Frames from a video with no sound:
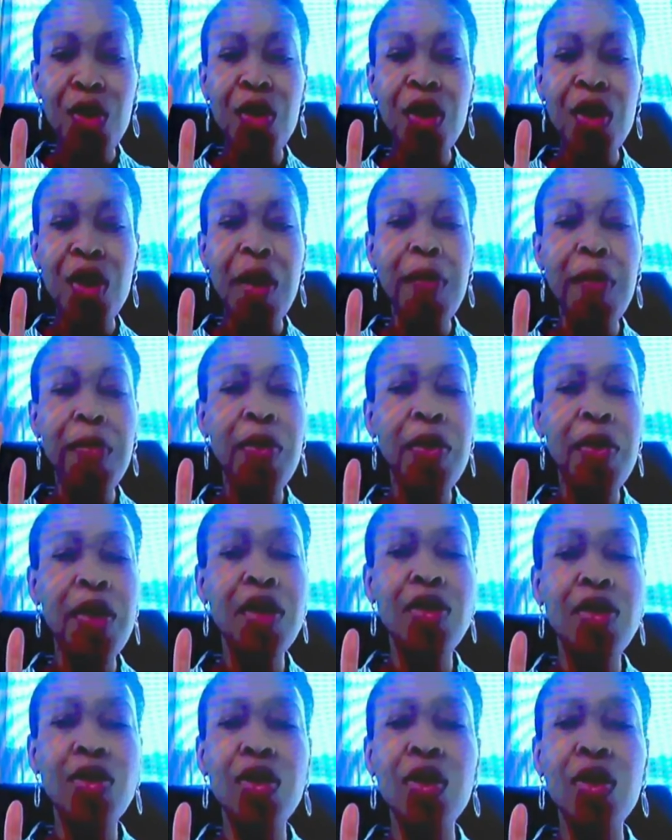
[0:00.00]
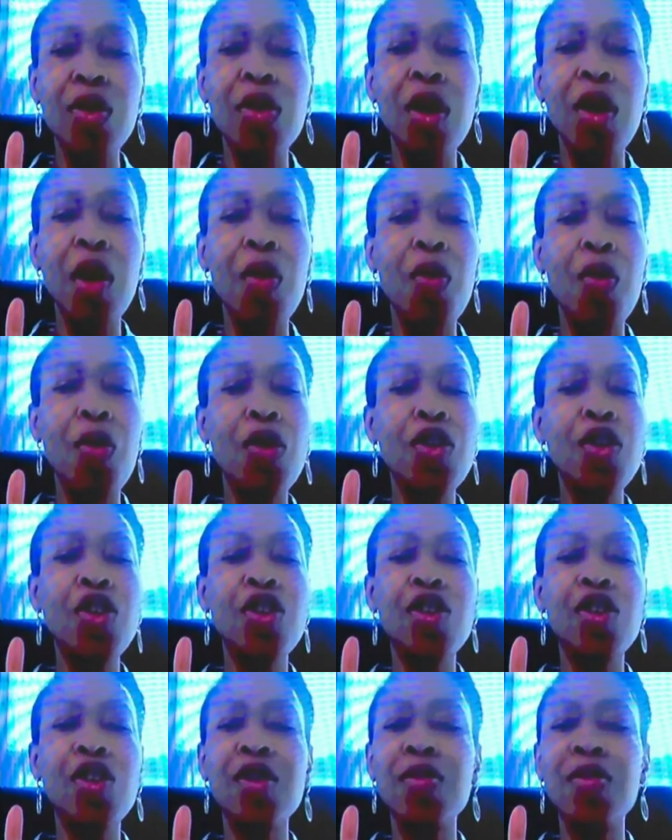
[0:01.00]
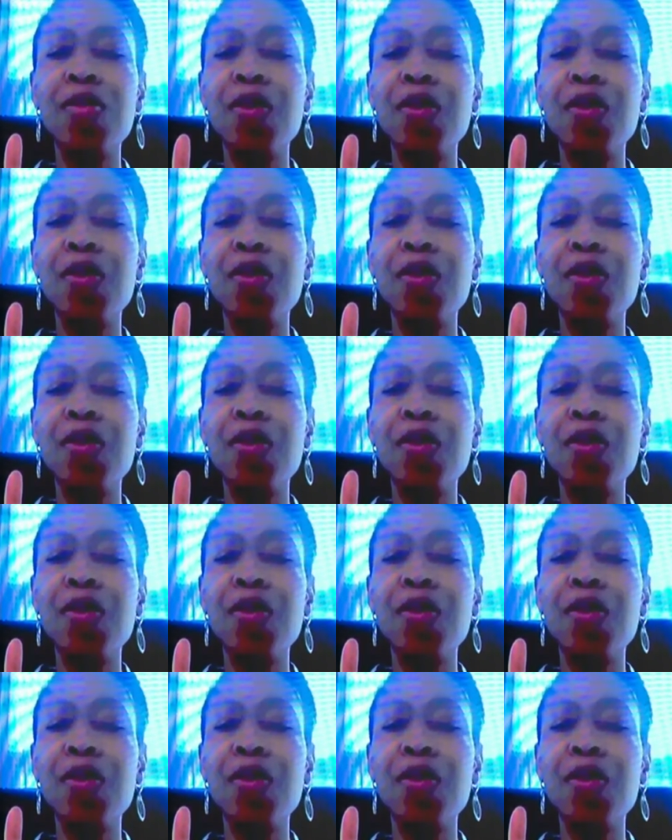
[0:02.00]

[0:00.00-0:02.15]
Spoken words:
Thank you, oh my God.